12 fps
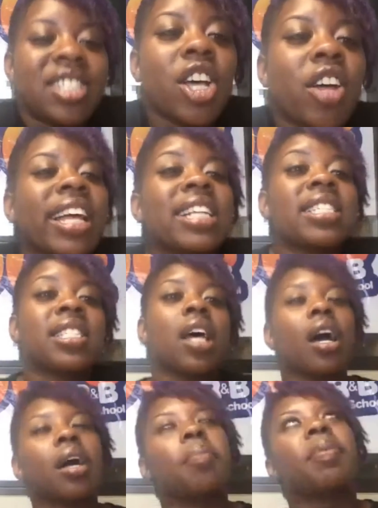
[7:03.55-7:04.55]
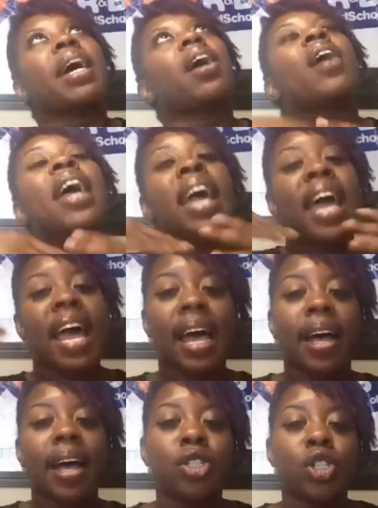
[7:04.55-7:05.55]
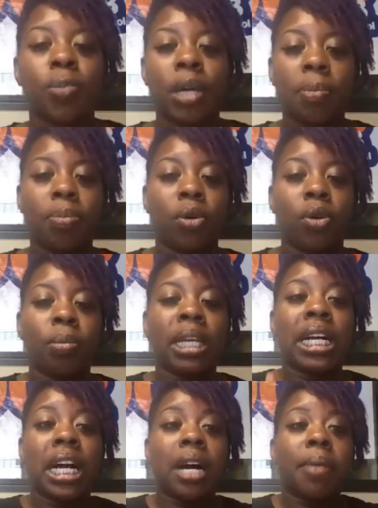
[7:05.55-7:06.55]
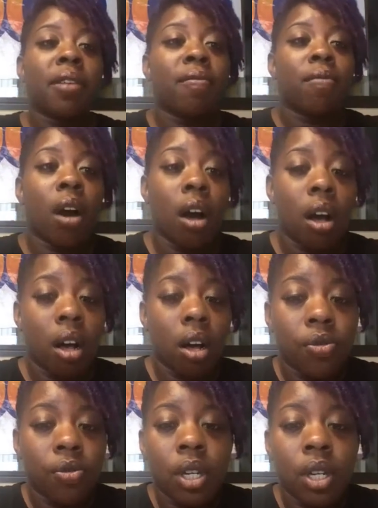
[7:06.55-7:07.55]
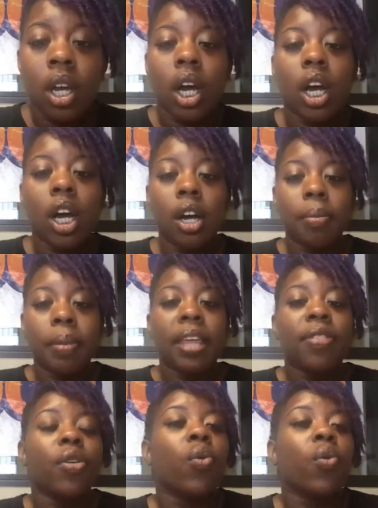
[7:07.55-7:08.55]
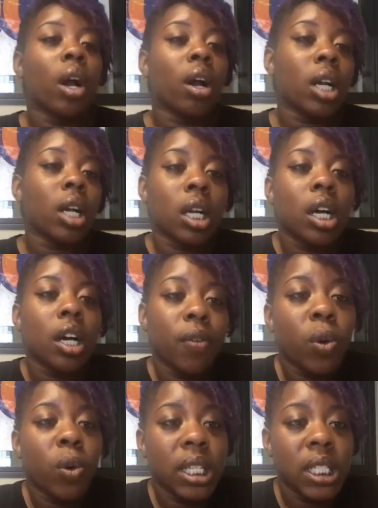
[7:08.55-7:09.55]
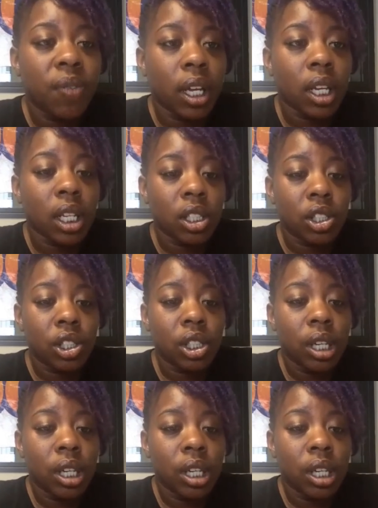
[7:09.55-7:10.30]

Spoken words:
So let's talk about how do people become involved in the work of Queens Village?